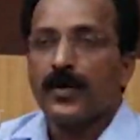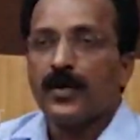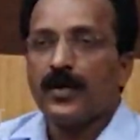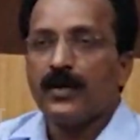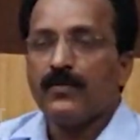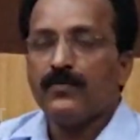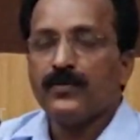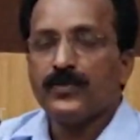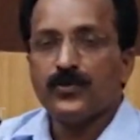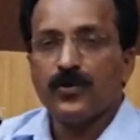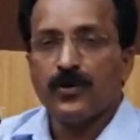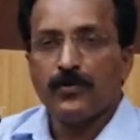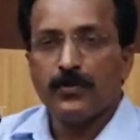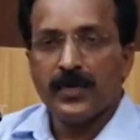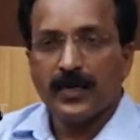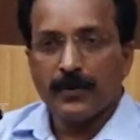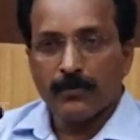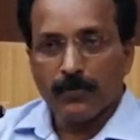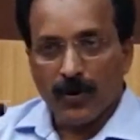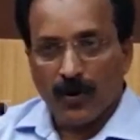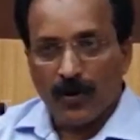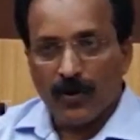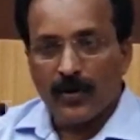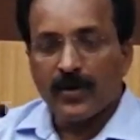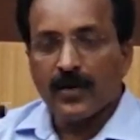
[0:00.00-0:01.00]
panel which will be
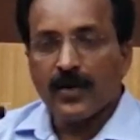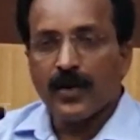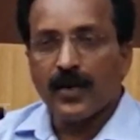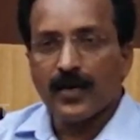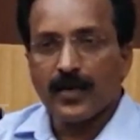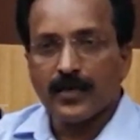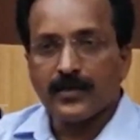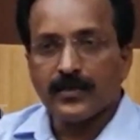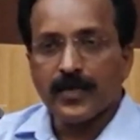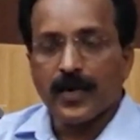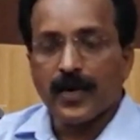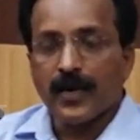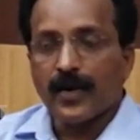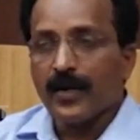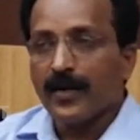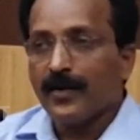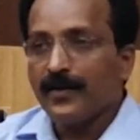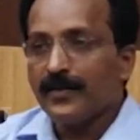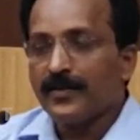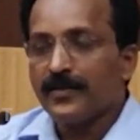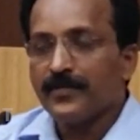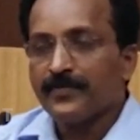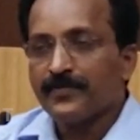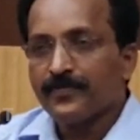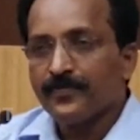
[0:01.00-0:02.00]
deployed like a
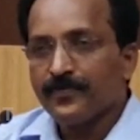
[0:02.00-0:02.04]
satellite.